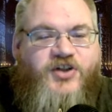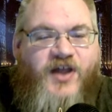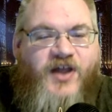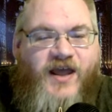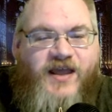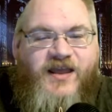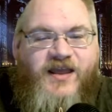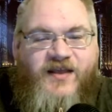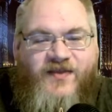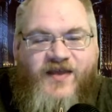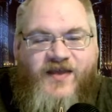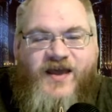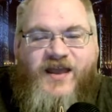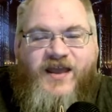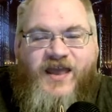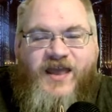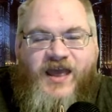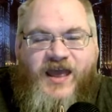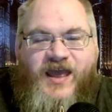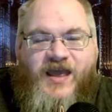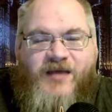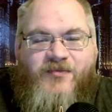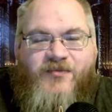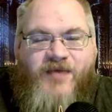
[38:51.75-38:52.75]
like in that
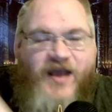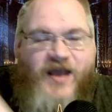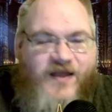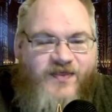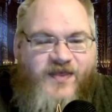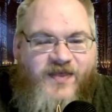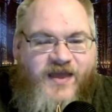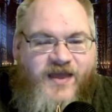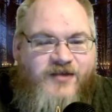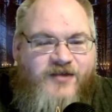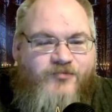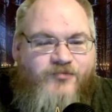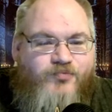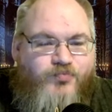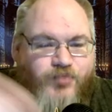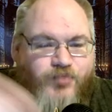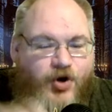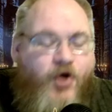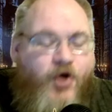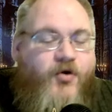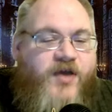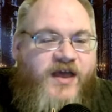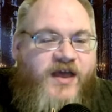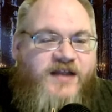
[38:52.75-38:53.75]
game, and then
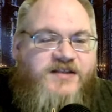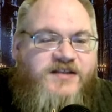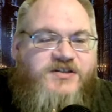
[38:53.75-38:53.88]
broke it.